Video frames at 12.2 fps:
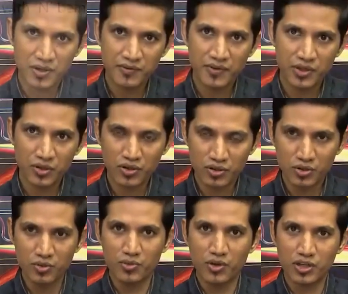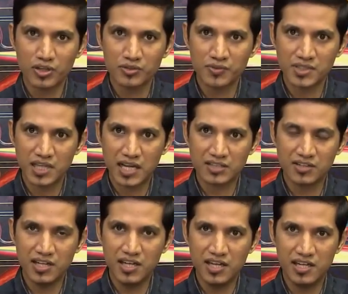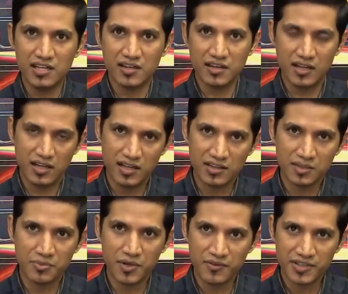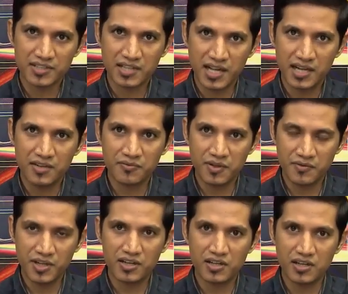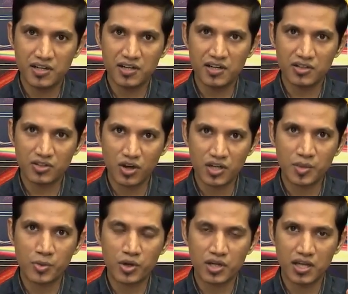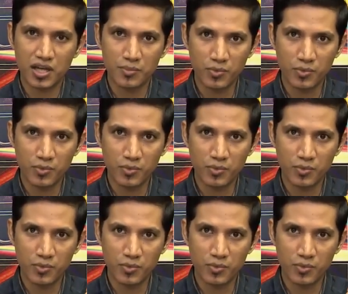when we took 2 molecules which are actually linear in the previous slide, when we talked about